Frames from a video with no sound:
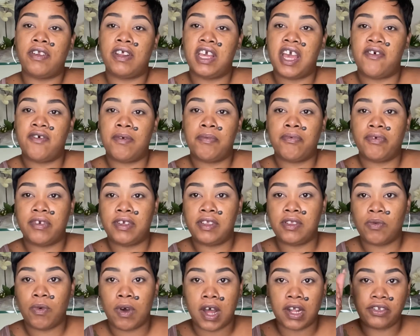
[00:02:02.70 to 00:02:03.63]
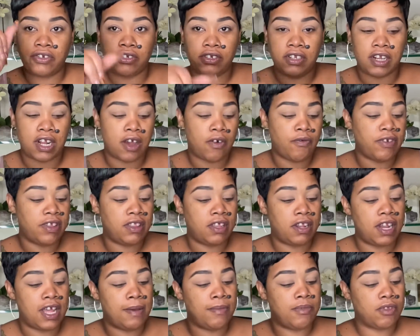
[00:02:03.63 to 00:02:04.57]
have it pre-swatched, and I'll read the
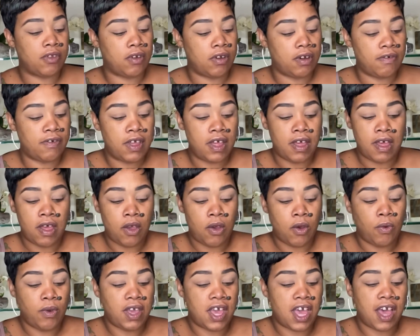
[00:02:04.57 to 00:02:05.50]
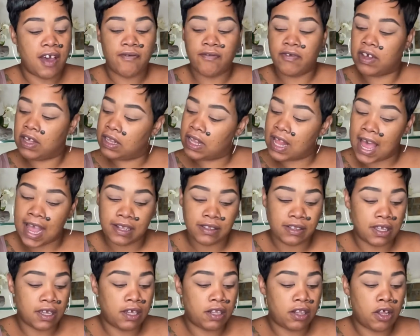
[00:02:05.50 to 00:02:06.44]
names off. We have
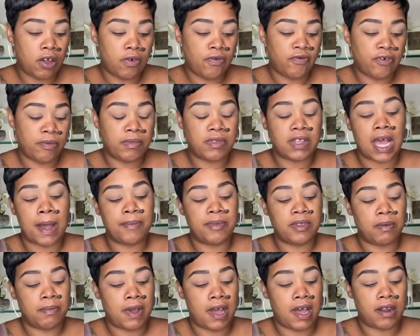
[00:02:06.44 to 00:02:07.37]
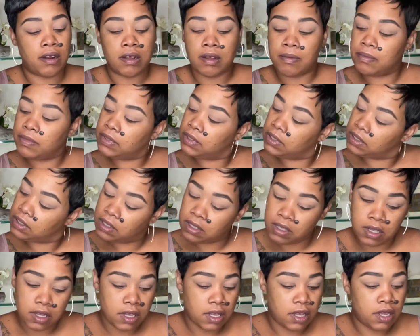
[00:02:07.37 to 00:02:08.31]
Galactic Glow from top to bottom,
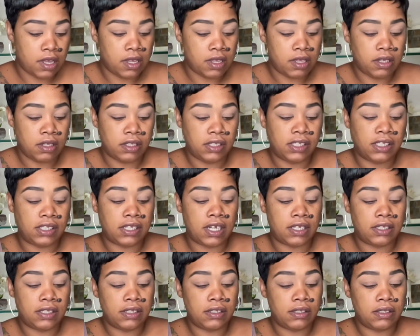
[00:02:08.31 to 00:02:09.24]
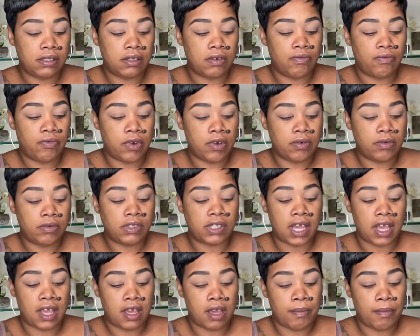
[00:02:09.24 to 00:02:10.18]
Sun Rose
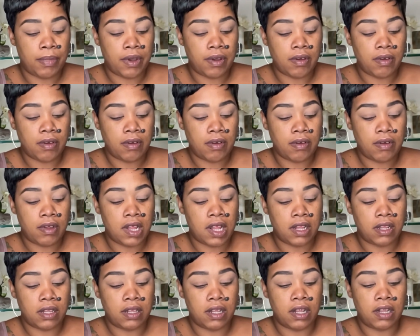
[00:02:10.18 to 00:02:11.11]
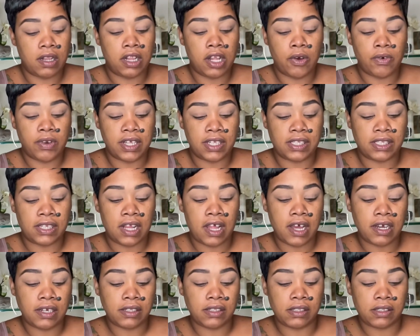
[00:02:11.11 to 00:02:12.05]
Amber, Lotus
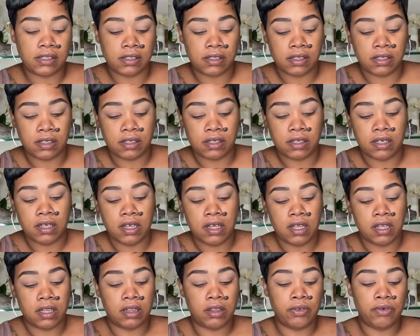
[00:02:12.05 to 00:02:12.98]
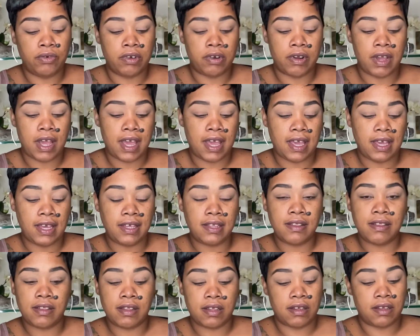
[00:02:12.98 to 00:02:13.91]
Lux, Lunar
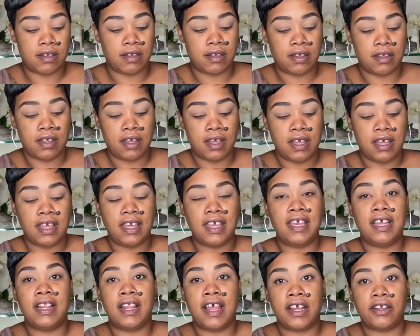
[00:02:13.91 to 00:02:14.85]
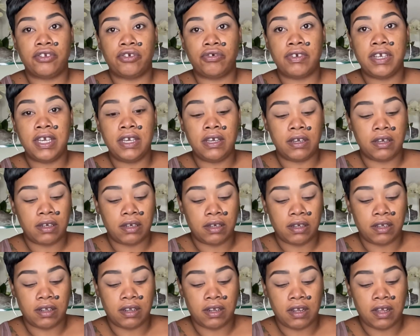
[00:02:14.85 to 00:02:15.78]
Haze, Electrique,
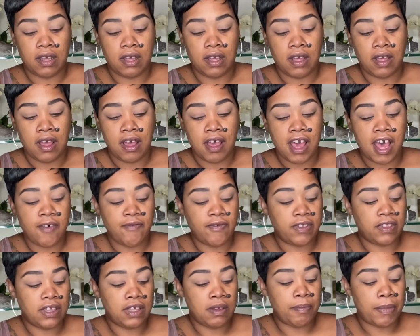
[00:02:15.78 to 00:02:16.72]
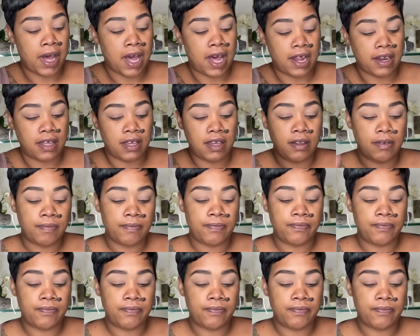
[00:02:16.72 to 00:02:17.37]
Heavenly Body,